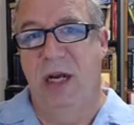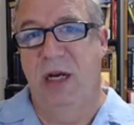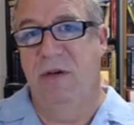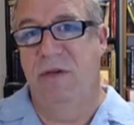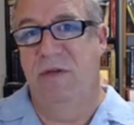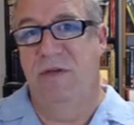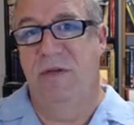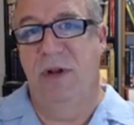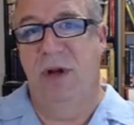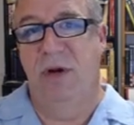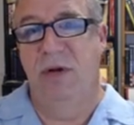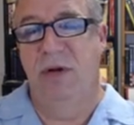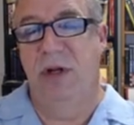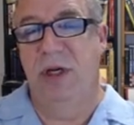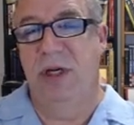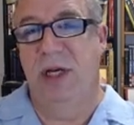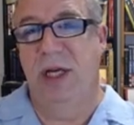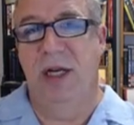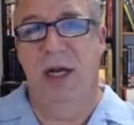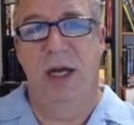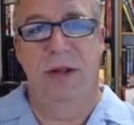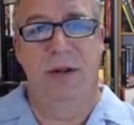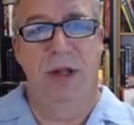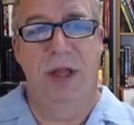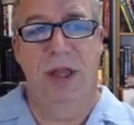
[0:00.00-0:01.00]
Overflow look
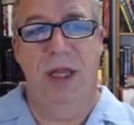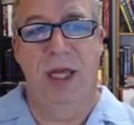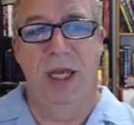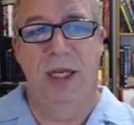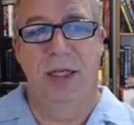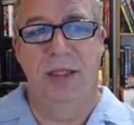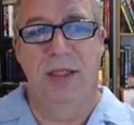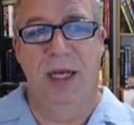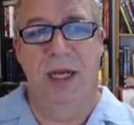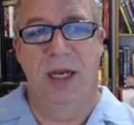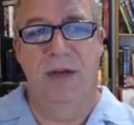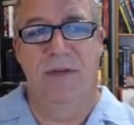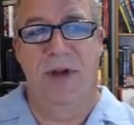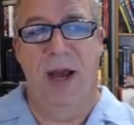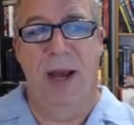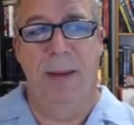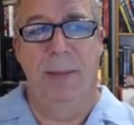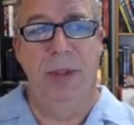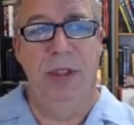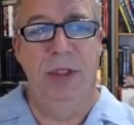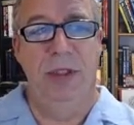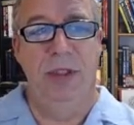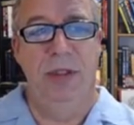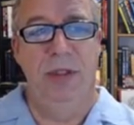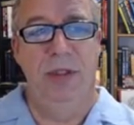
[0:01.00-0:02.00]
at other things. Like if
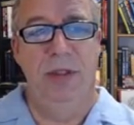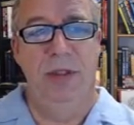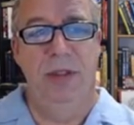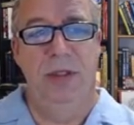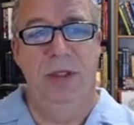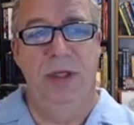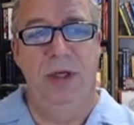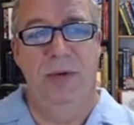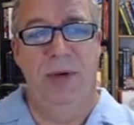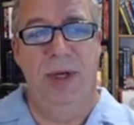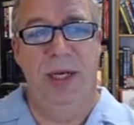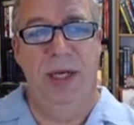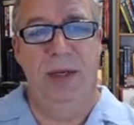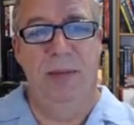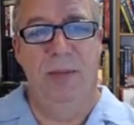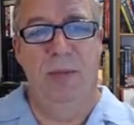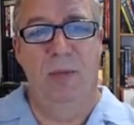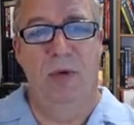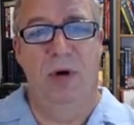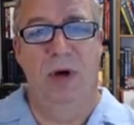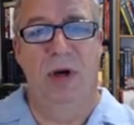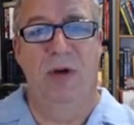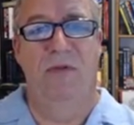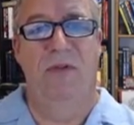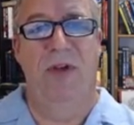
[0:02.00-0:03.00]
I'm doing
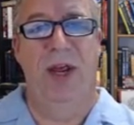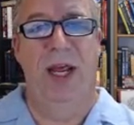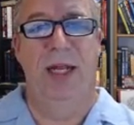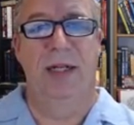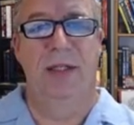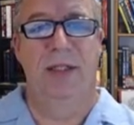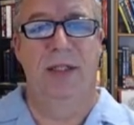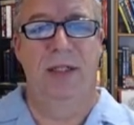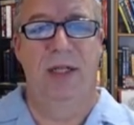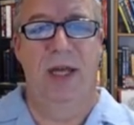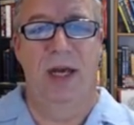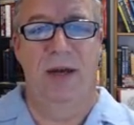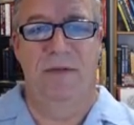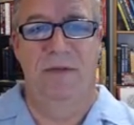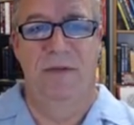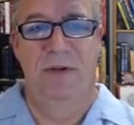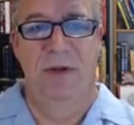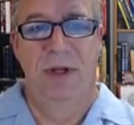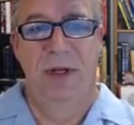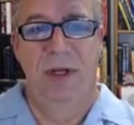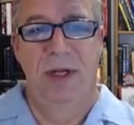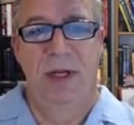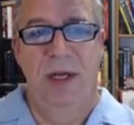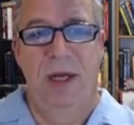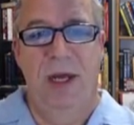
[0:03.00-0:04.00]
more advanced
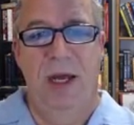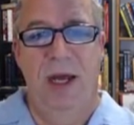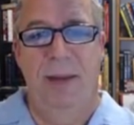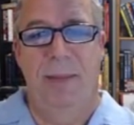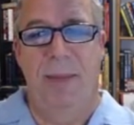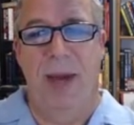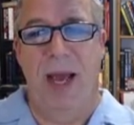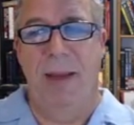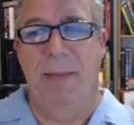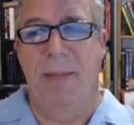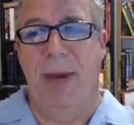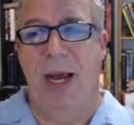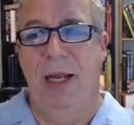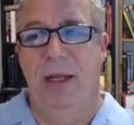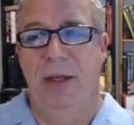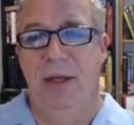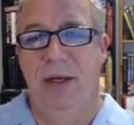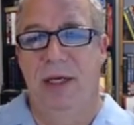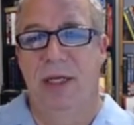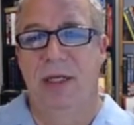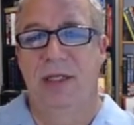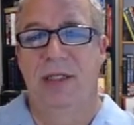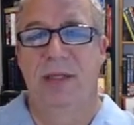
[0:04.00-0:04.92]
stuff, um, I might look at